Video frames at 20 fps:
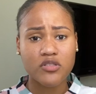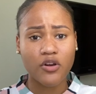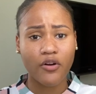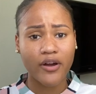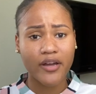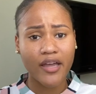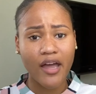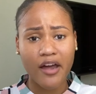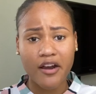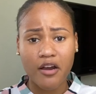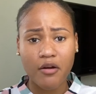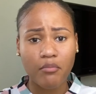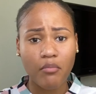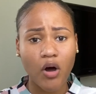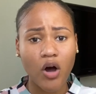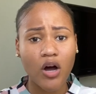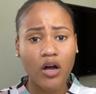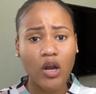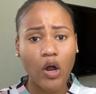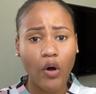or a
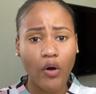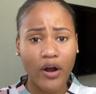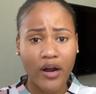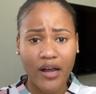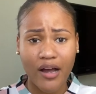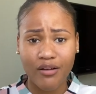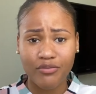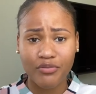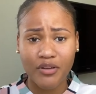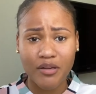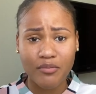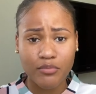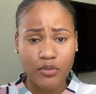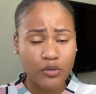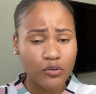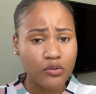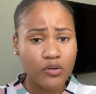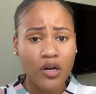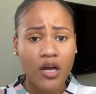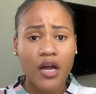Cannonball or a Cafe Blue.